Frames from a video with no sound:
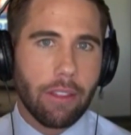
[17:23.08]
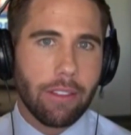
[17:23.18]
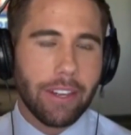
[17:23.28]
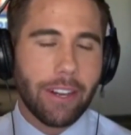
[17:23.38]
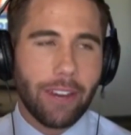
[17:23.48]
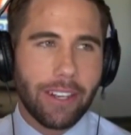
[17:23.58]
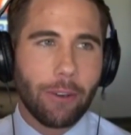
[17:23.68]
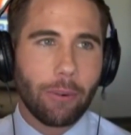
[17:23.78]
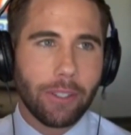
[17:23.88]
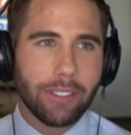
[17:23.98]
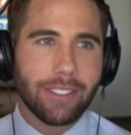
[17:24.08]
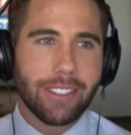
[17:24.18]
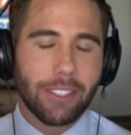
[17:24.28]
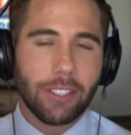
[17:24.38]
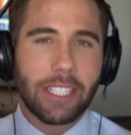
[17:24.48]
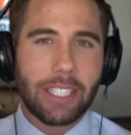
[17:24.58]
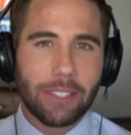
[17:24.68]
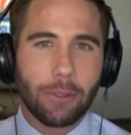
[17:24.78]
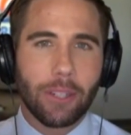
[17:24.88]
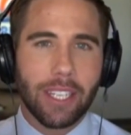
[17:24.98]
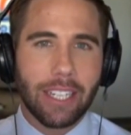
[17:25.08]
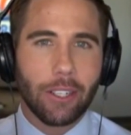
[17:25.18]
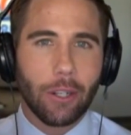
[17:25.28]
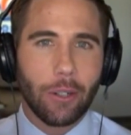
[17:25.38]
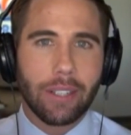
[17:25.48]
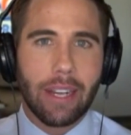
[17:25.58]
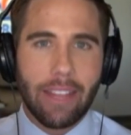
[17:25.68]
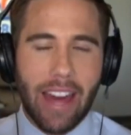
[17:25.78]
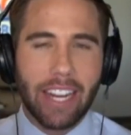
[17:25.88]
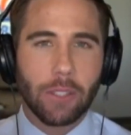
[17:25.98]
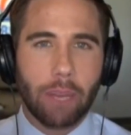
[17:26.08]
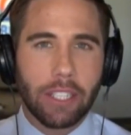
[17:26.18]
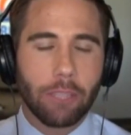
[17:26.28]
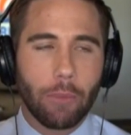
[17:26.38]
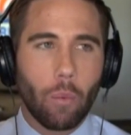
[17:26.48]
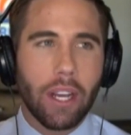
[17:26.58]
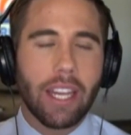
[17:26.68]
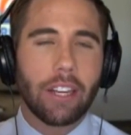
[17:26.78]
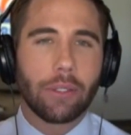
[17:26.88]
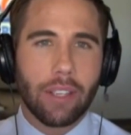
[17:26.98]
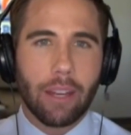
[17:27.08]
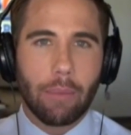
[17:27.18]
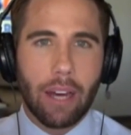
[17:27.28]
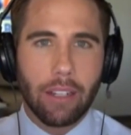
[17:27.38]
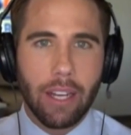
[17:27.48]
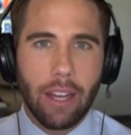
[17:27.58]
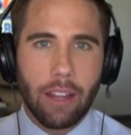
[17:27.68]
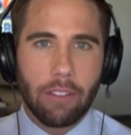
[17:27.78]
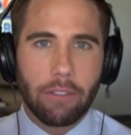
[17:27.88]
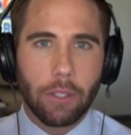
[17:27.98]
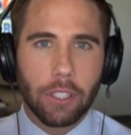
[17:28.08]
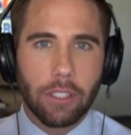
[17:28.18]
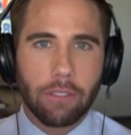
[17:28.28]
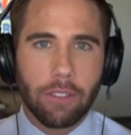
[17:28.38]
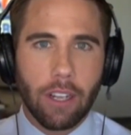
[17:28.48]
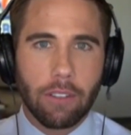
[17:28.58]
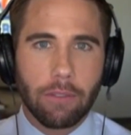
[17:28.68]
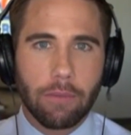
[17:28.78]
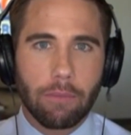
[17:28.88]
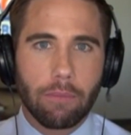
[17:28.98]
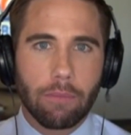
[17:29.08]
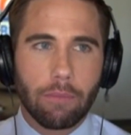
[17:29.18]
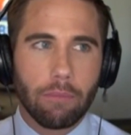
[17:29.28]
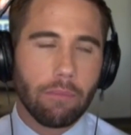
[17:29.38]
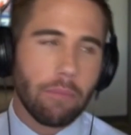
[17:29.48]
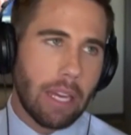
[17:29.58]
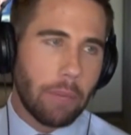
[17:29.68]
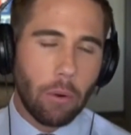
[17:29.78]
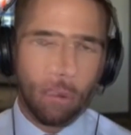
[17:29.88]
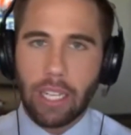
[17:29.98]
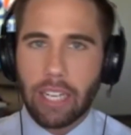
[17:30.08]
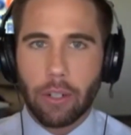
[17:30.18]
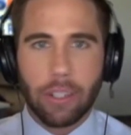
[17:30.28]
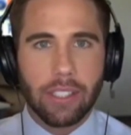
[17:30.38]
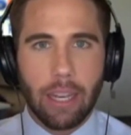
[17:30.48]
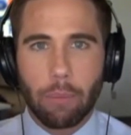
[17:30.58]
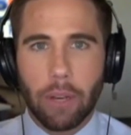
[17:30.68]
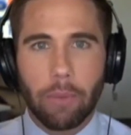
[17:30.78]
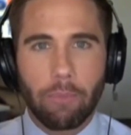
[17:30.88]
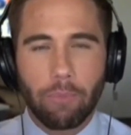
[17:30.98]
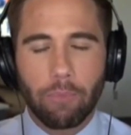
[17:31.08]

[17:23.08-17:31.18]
you know i know we're still need to get through orlando and, and that expansion but what can you say about the future of of maybe orlando sure. to tampa